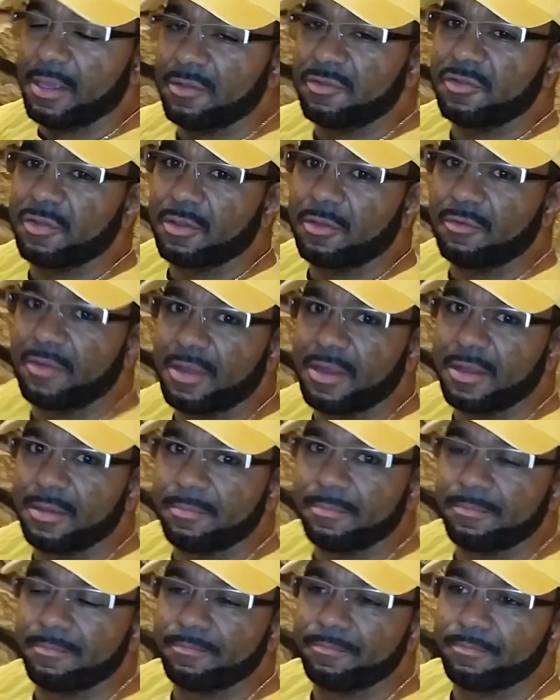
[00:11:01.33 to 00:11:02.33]

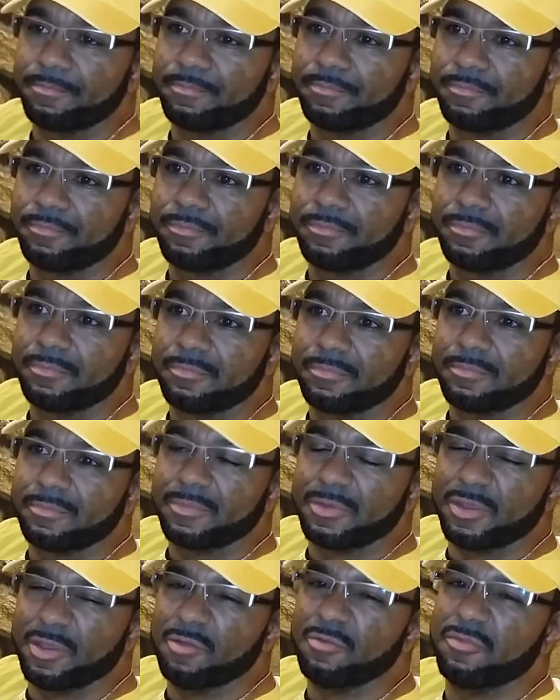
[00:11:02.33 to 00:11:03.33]
Instagram,
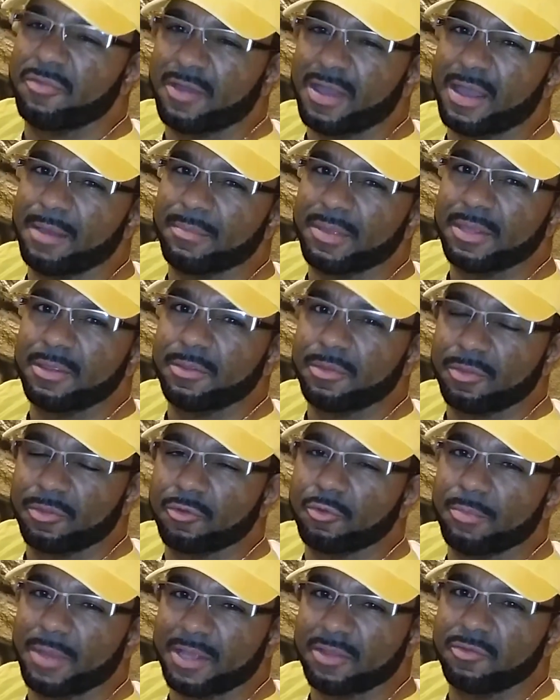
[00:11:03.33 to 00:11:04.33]
you'll find me
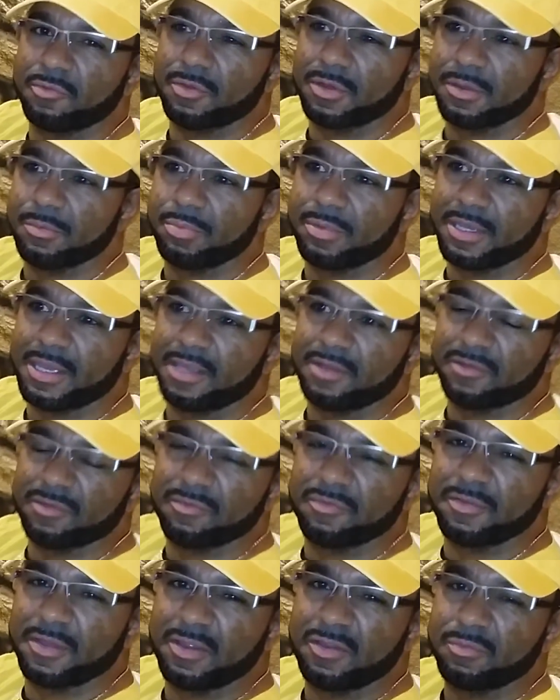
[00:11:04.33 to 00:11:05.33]
through my Twitter page,
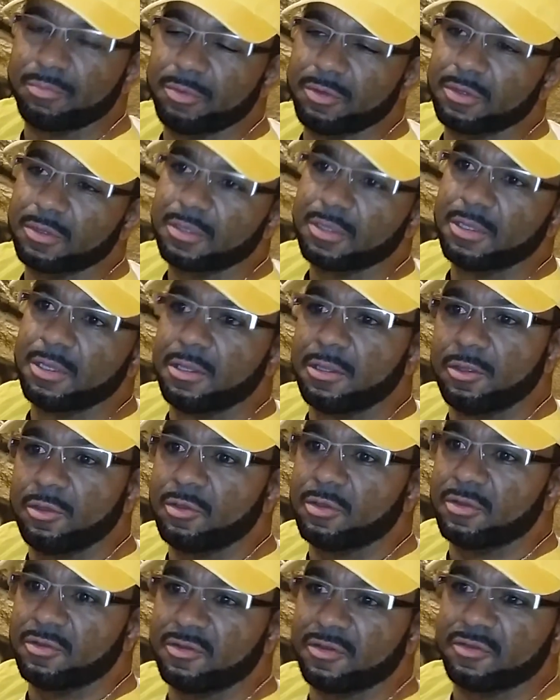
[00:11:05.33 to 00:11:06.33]
and Facebook.
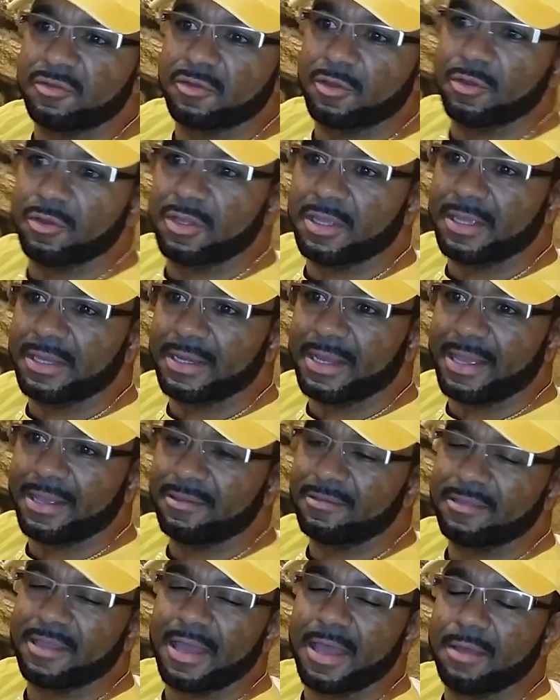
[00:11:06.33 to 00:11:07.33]
You can just go to
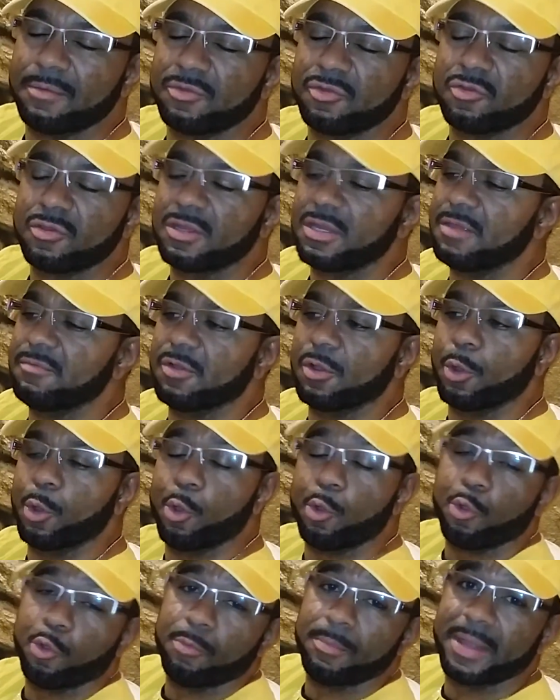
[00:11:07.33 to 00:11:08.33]
Ignite Times. You can even
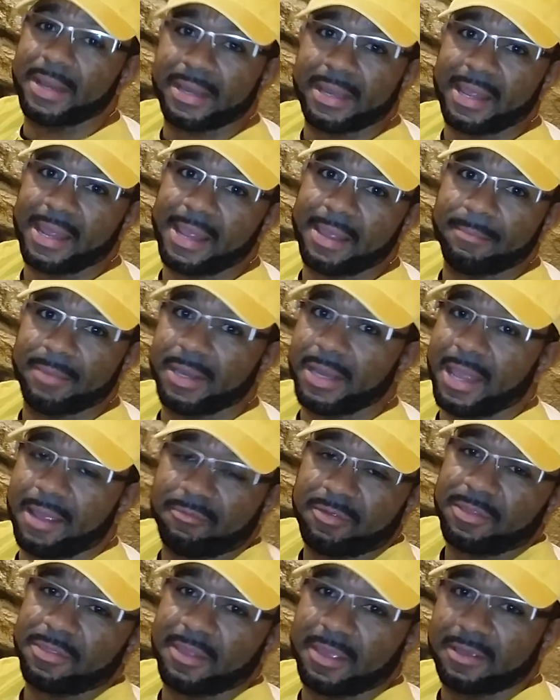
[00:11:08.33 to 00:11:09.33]
Google my name, and
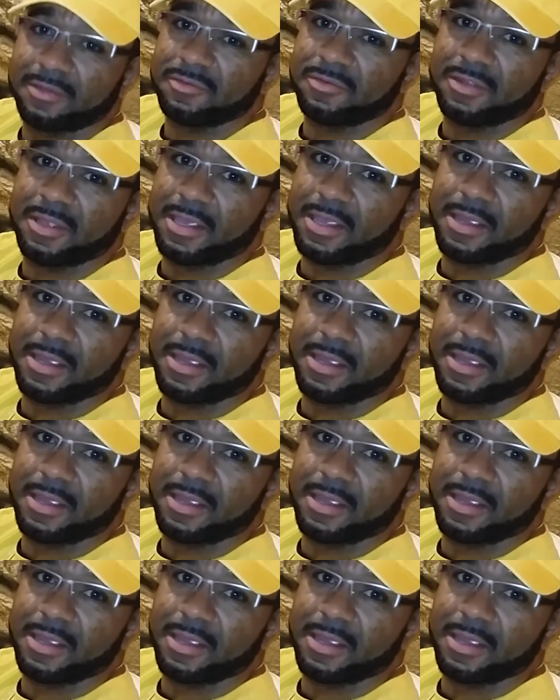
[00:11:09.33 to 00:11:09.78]
everything's there.